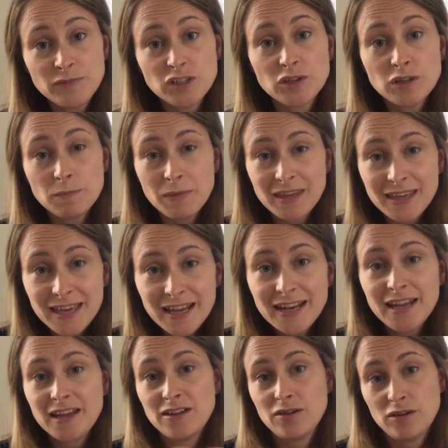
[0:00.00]
so the
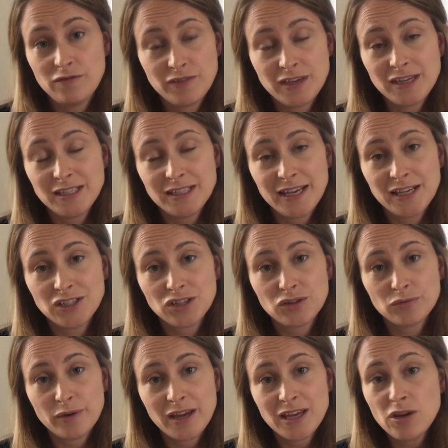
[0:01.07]
beginning of Key Stage
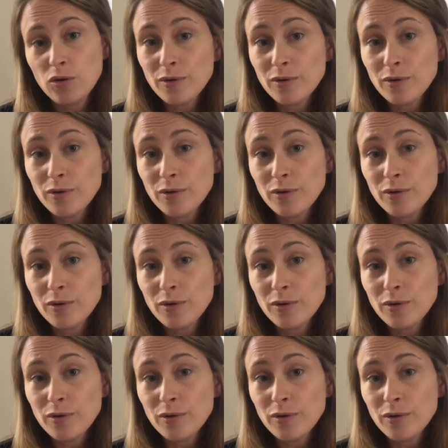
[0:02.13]
3,